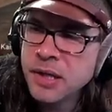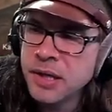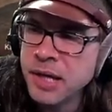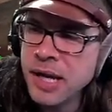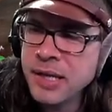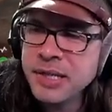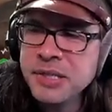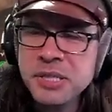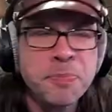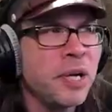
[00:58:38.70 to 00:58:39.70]
Gagan
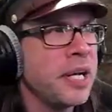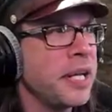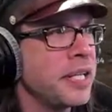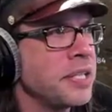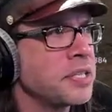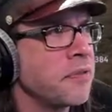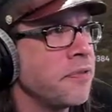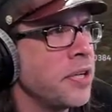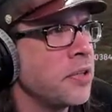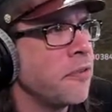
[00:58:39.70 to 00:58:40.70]
Spy gets the
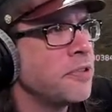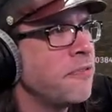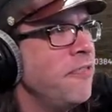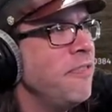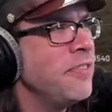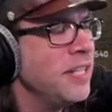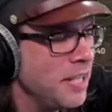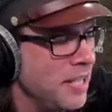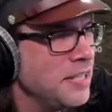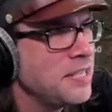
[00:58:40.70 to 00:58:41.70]
follow.
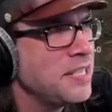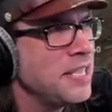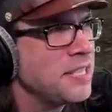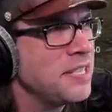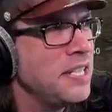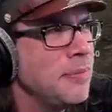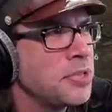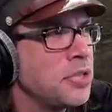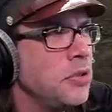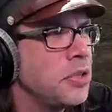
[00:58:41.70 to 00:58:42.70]
59 at 60, I'm so